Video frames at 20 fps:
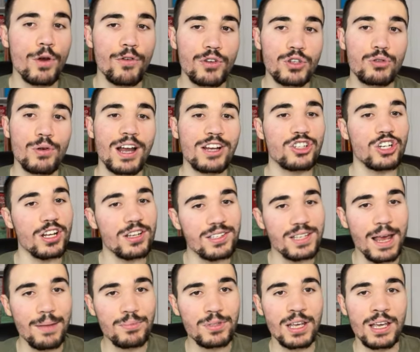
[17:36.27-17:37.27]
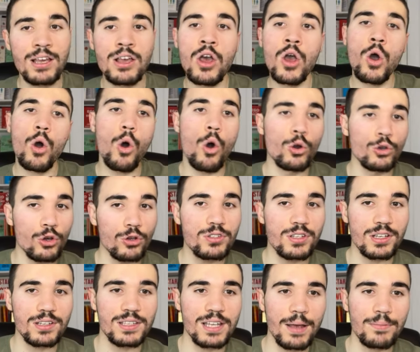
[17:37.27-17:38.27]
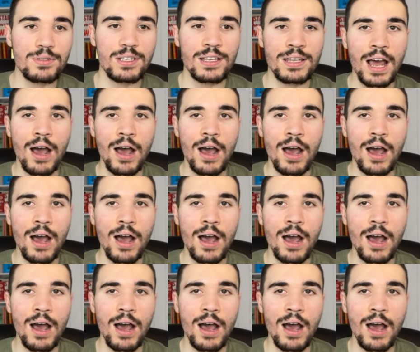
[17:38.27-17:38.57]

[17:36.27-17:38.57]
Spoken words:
whether to actually accept it or not accept it.